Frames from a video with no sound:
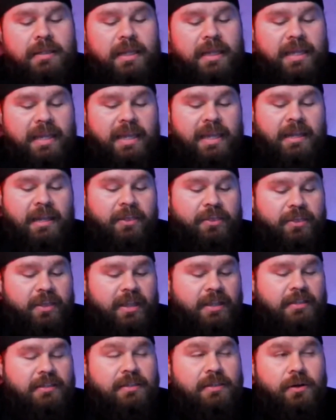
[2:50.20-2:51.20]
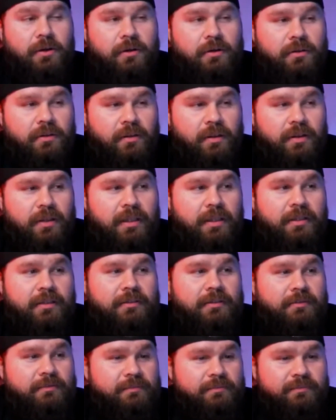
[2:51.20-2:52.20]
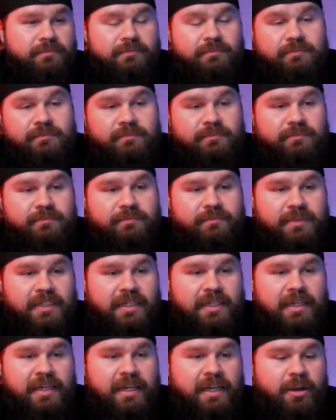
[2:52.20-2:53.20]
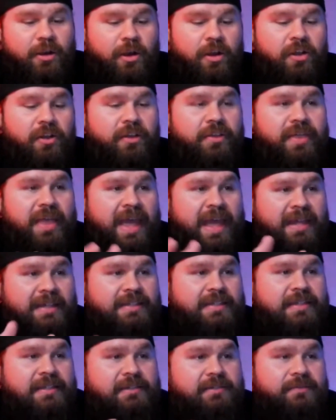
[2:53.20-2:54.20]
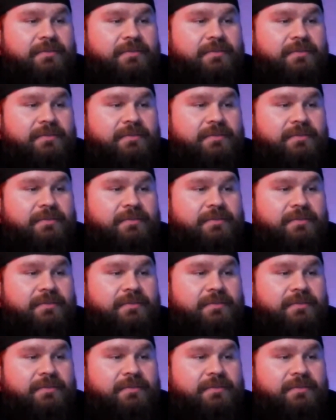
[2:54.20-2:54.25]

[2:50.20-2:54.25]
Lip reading: again, things aren't looking all that